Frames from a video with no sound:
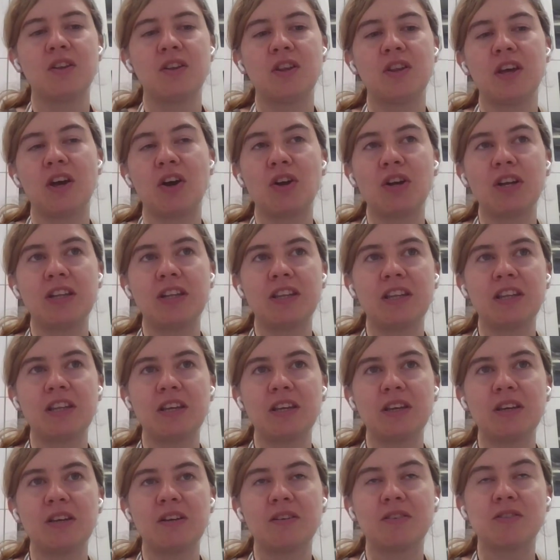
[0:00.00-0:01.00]
The only
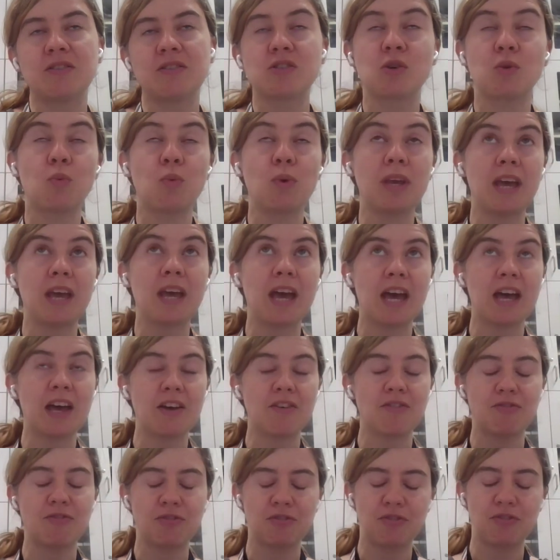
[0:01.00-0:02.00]
thing, so we
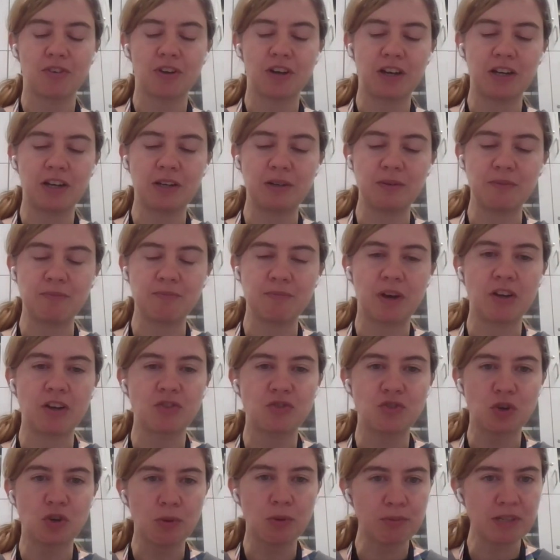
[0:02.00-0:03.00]
have a
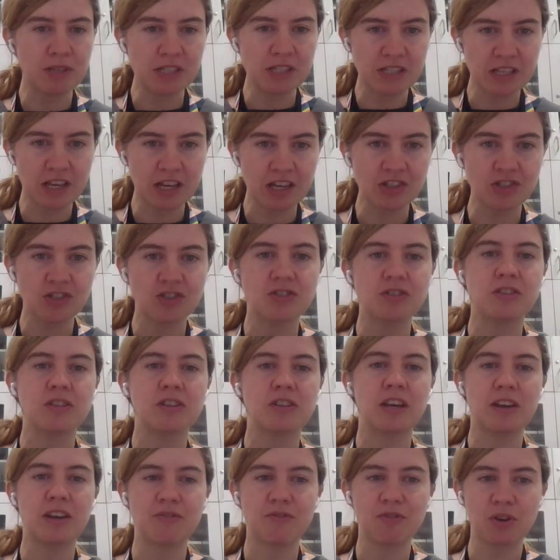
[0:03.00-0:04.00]
drop-in
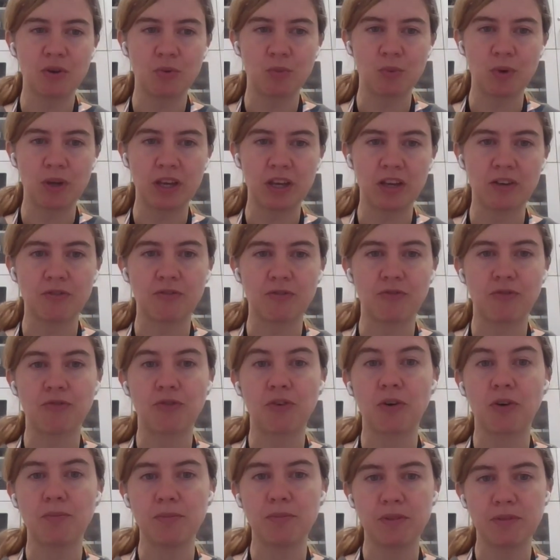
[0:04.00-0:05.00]
session every week
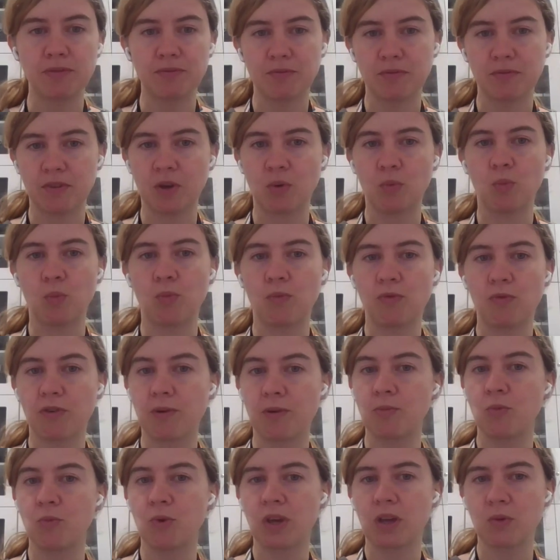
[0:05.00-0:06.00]
from
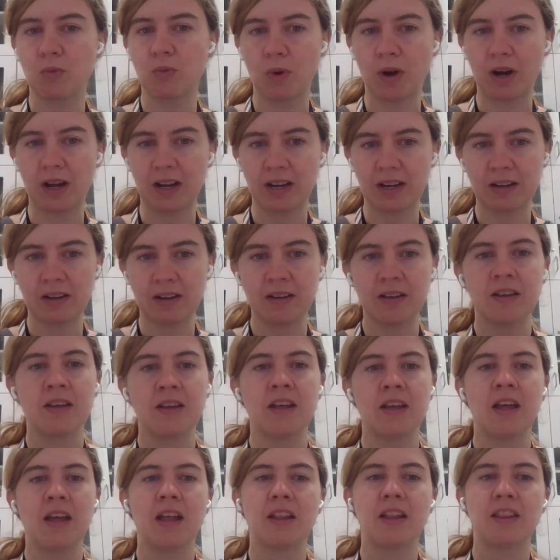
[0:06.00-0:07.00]
week one
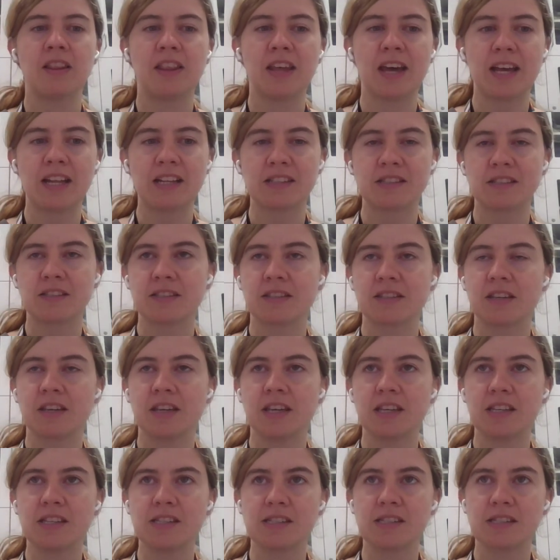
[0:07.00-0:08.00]
that
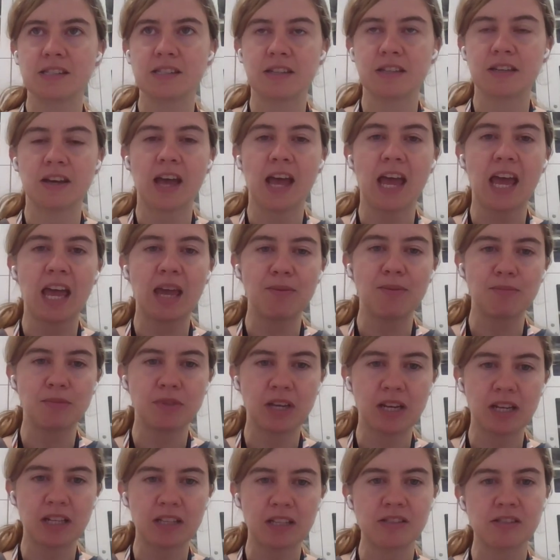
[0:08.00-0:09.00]
is
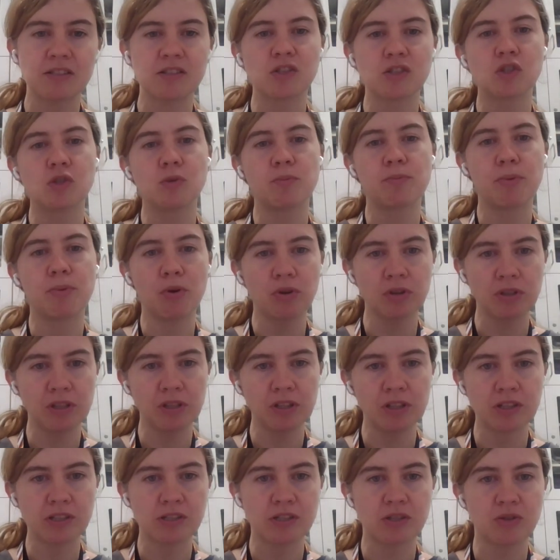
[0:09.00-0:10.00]
aimed at
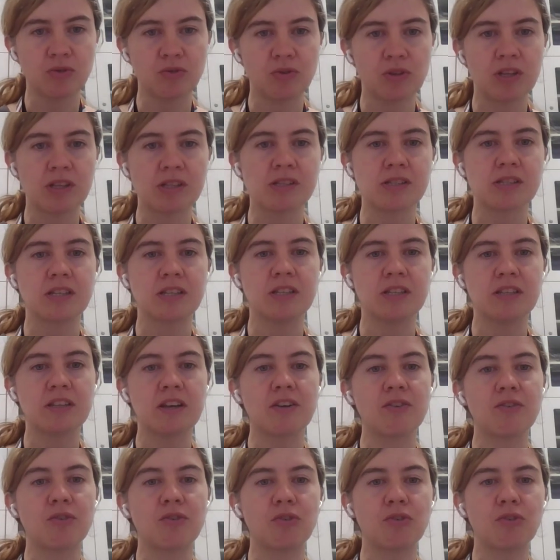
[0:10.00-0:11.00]
supporting the students in
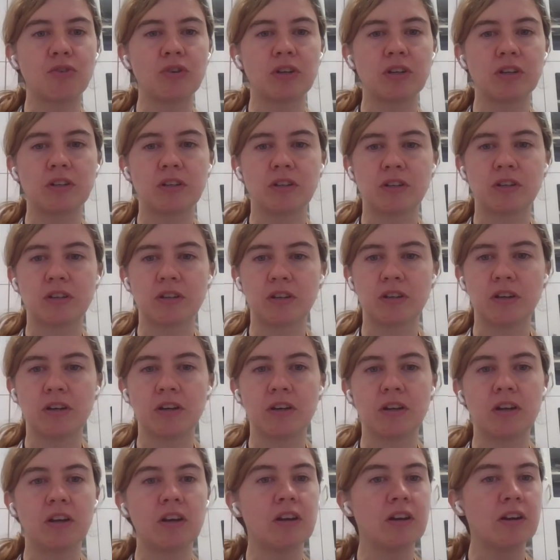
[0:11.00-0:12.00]
their own
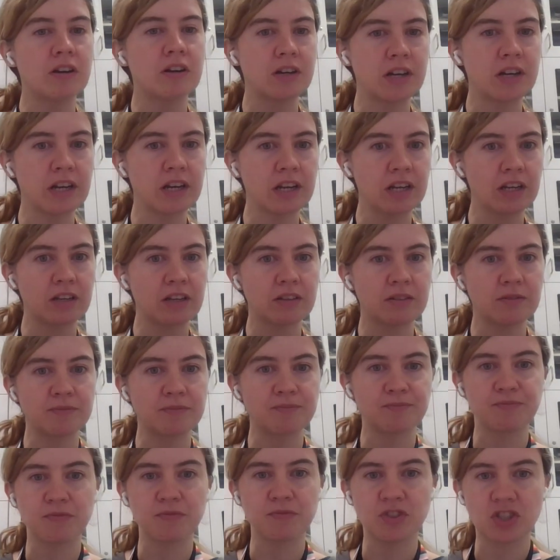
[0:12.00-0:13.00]
learning
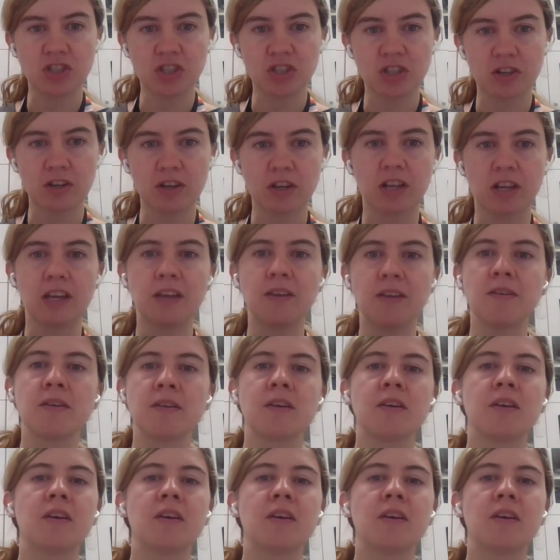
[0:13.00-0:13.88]
journey